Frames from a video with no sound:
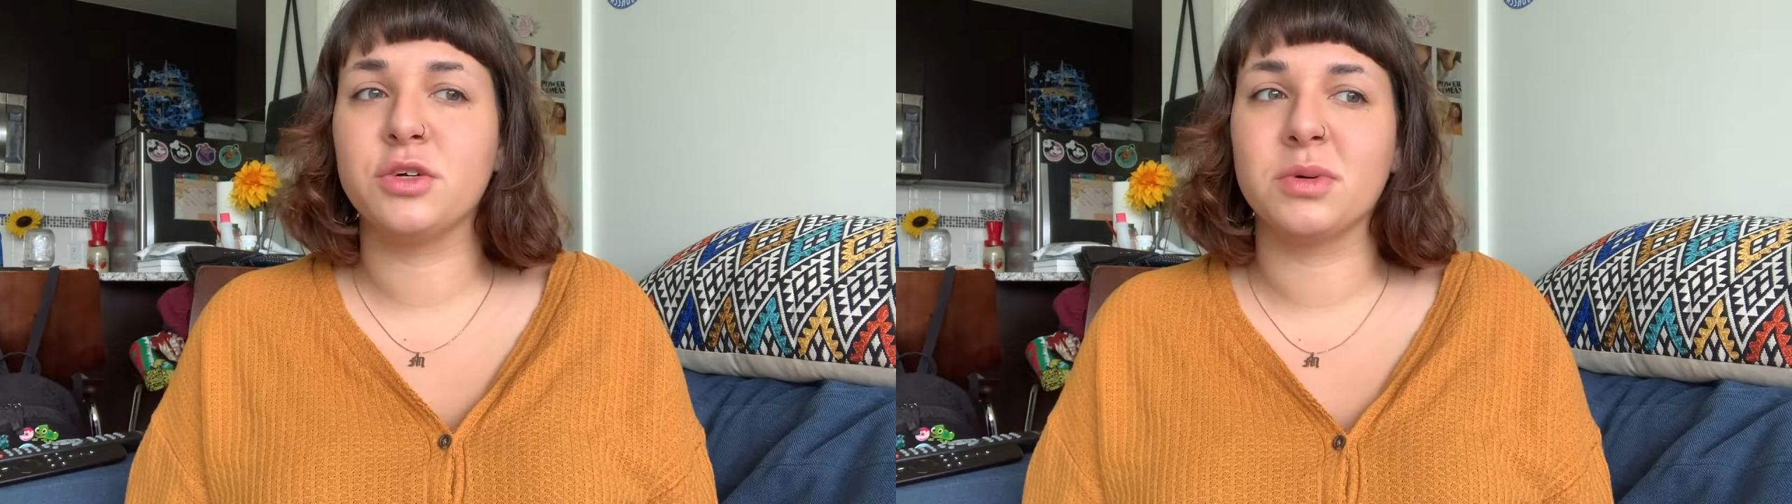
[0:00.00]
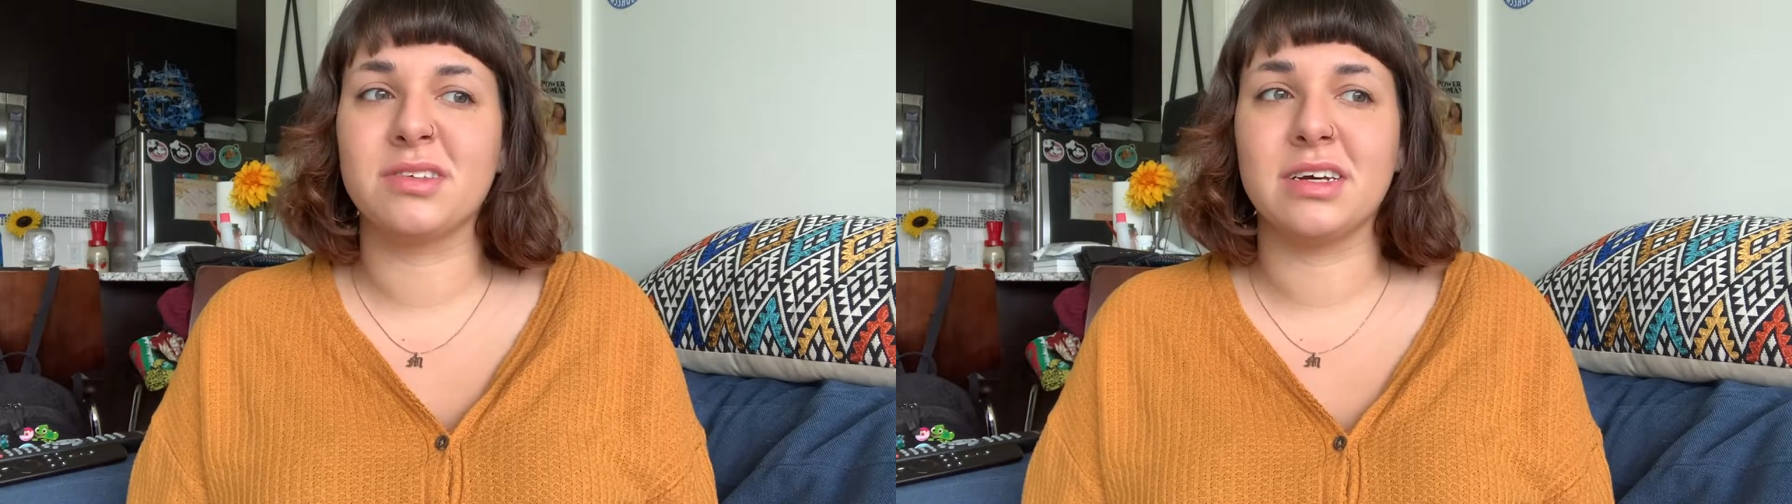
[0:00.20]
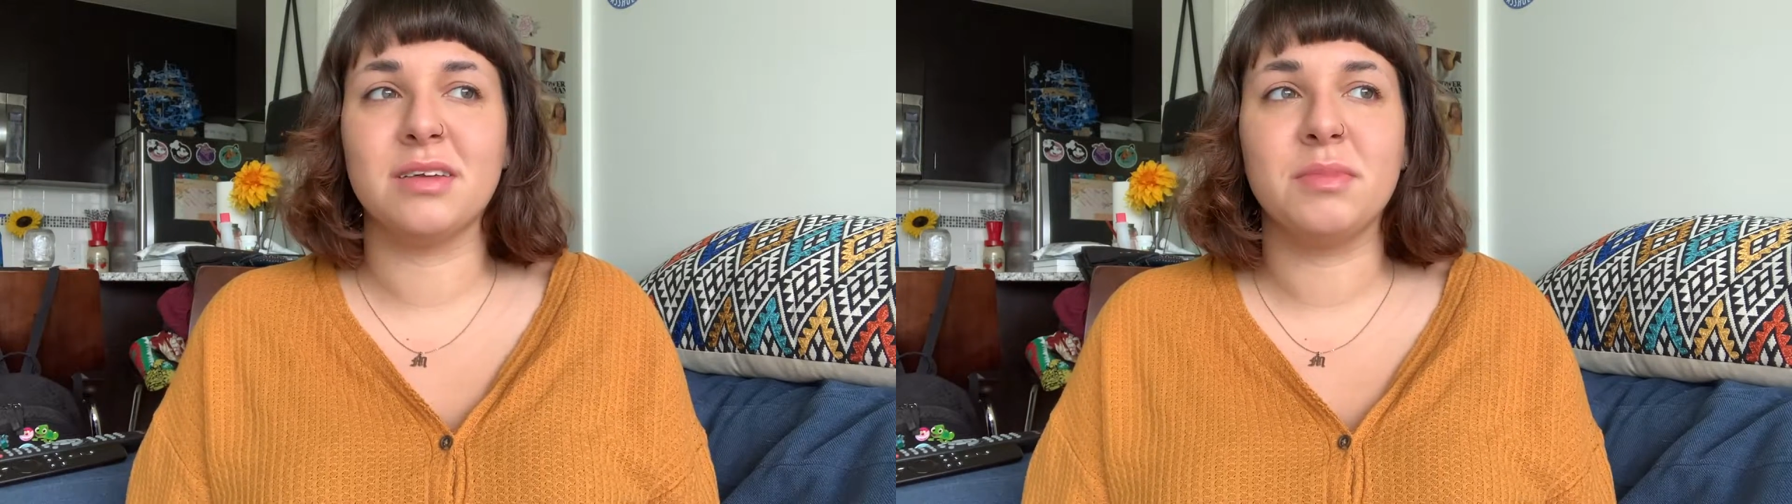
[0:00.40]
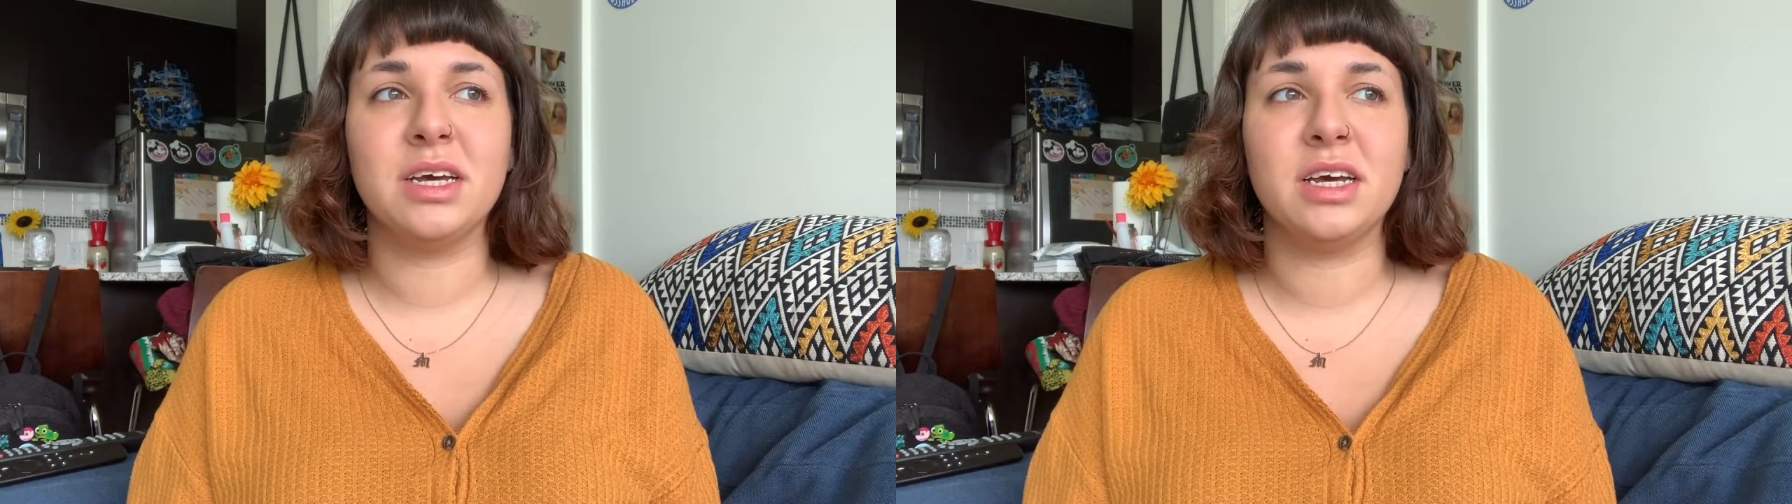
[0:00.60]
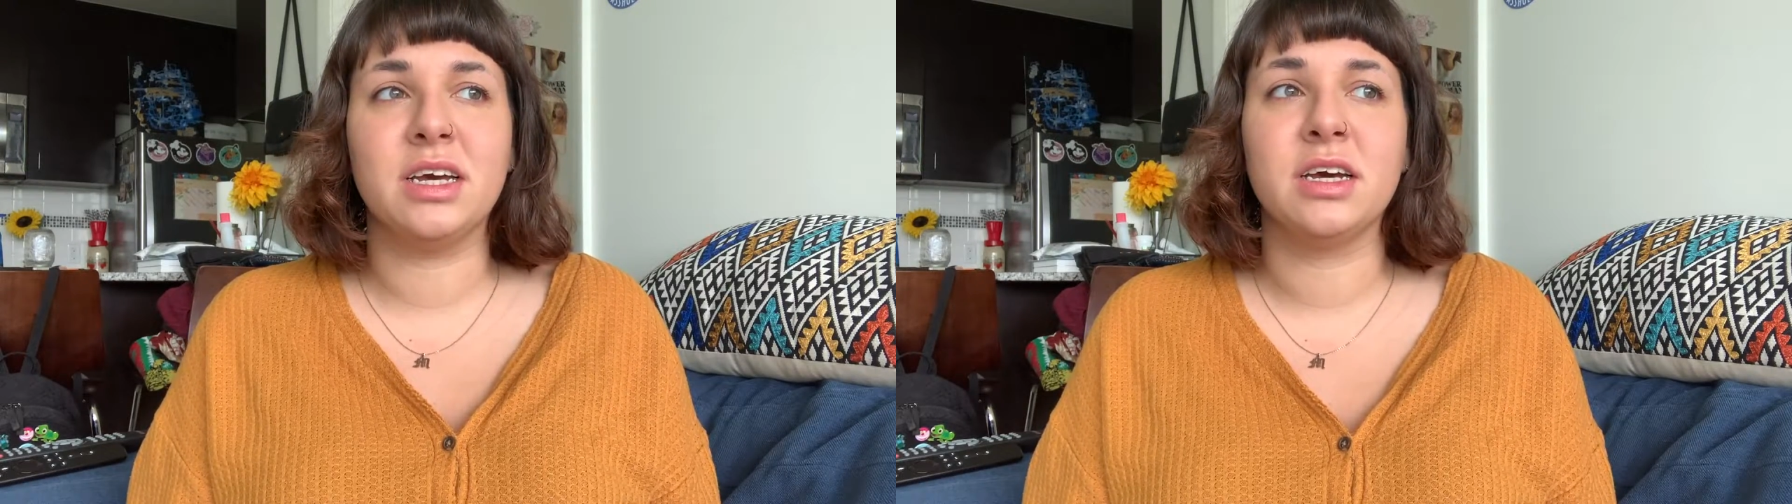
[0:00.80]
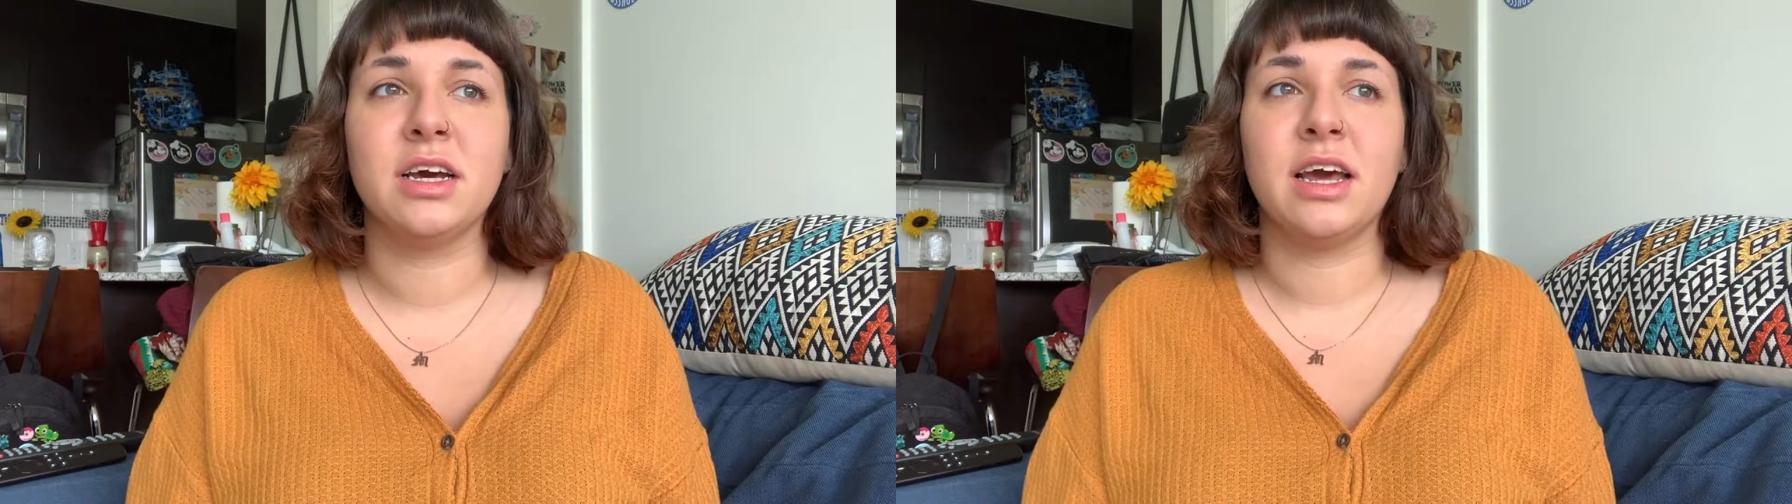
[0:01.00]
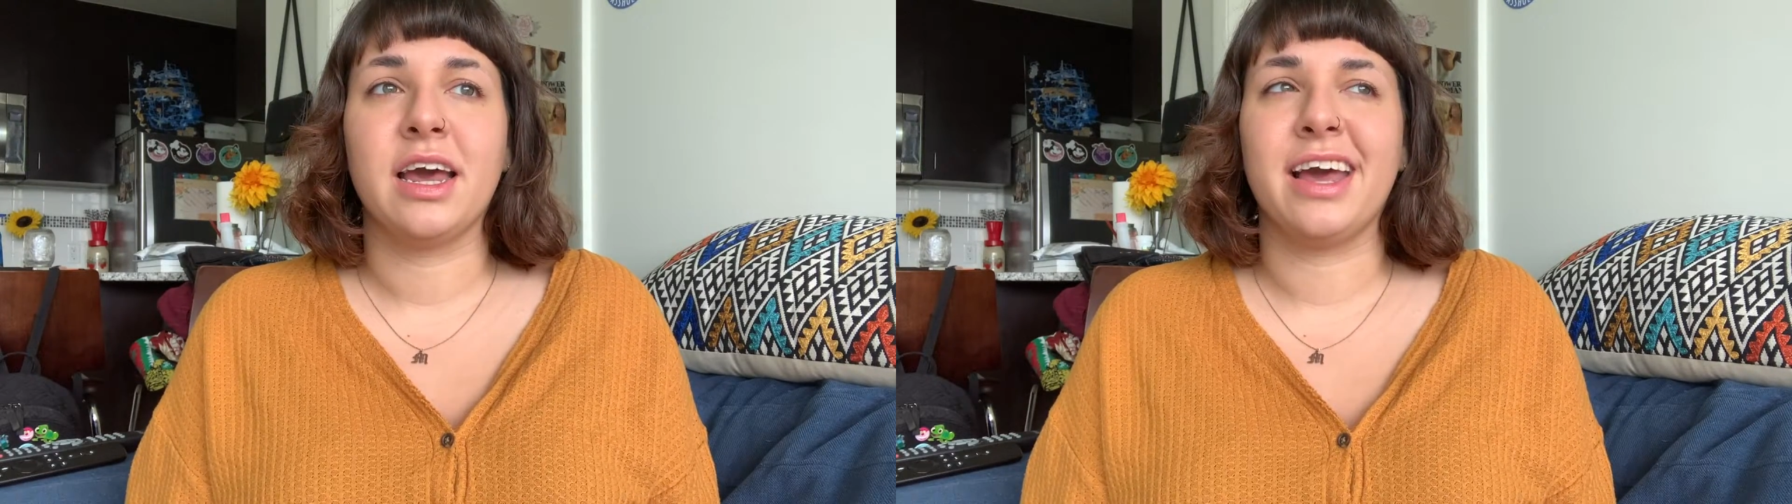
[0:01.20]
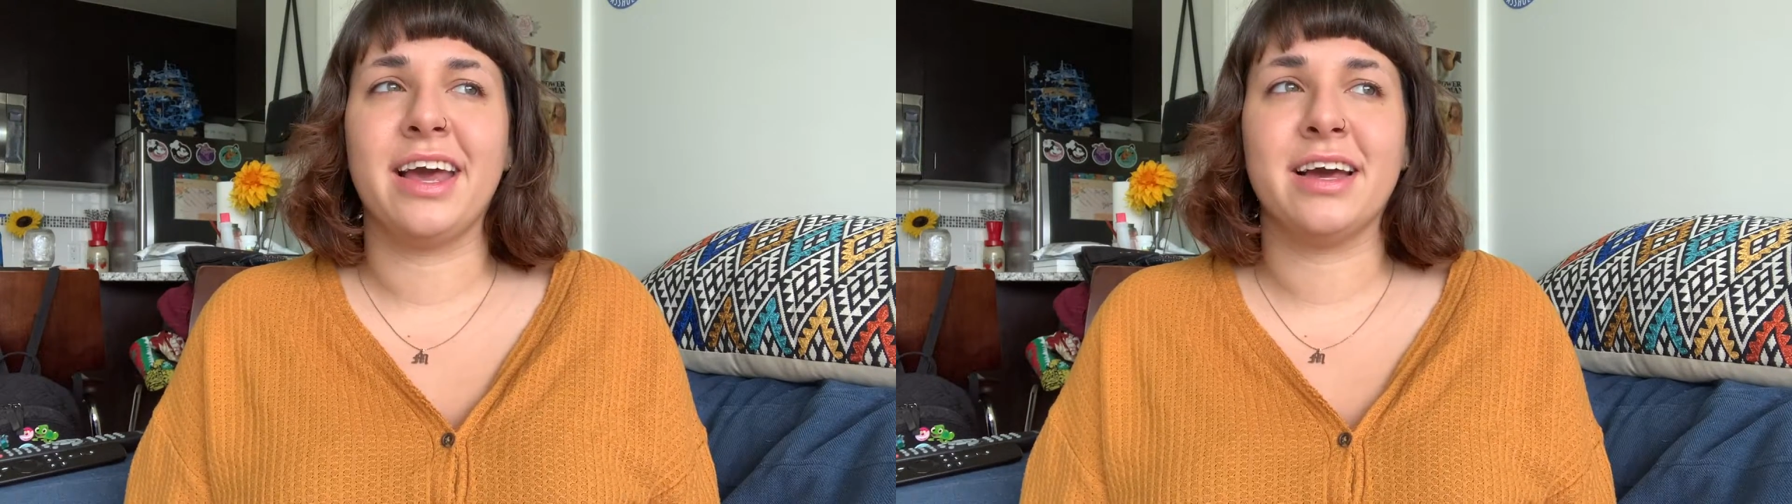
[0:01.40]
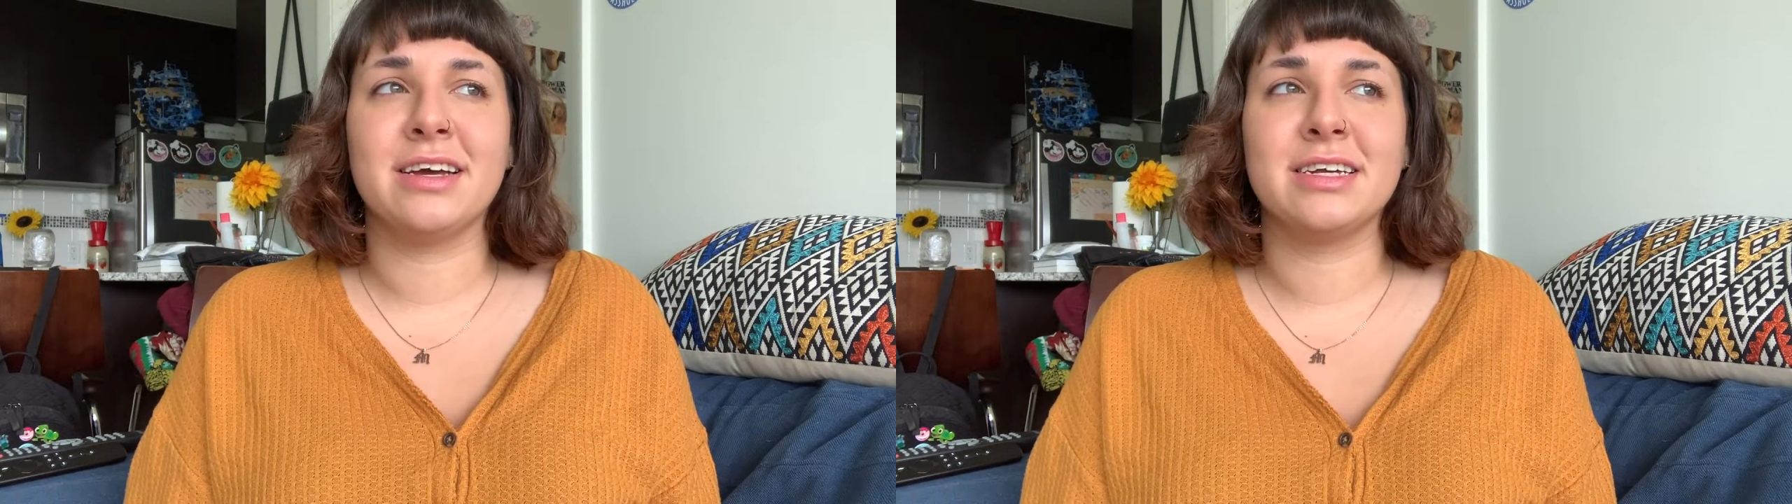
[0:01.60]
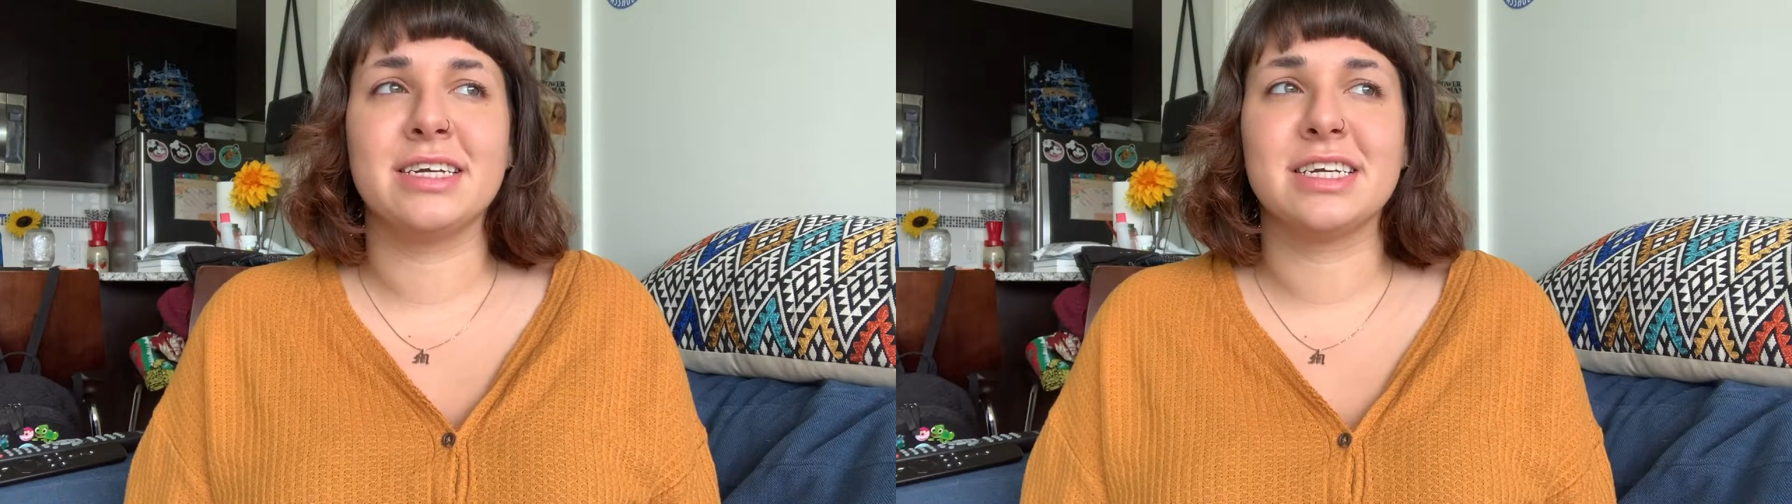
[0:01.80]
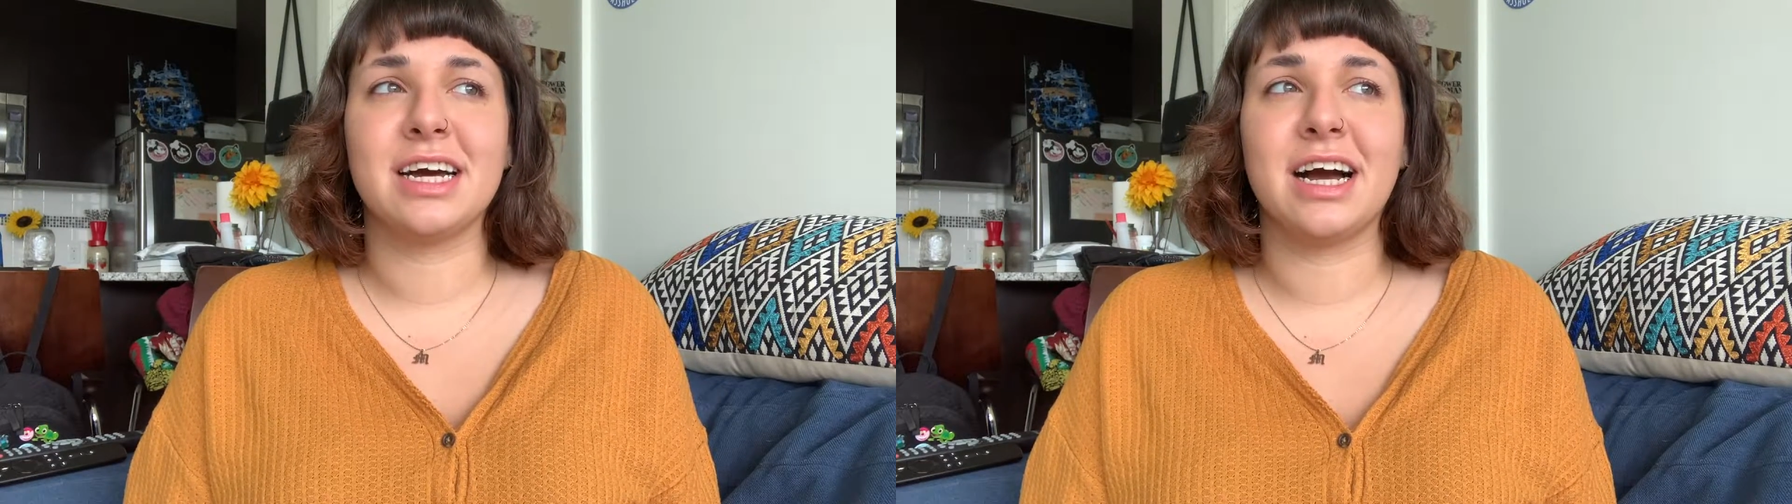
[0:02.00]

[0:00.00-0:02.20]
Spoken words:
what's in me. And